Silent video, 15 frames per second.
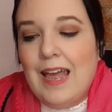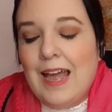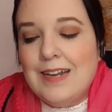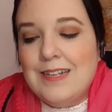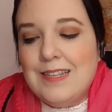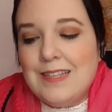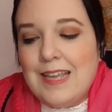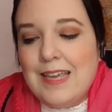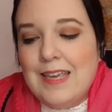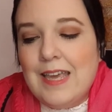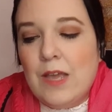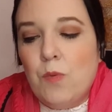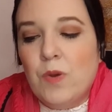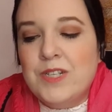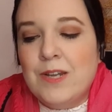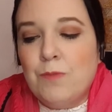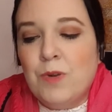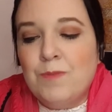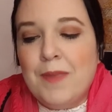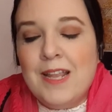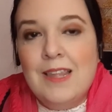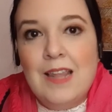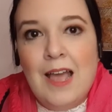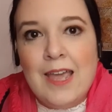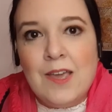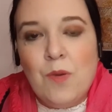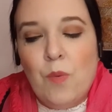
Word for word: and thinking what it would be like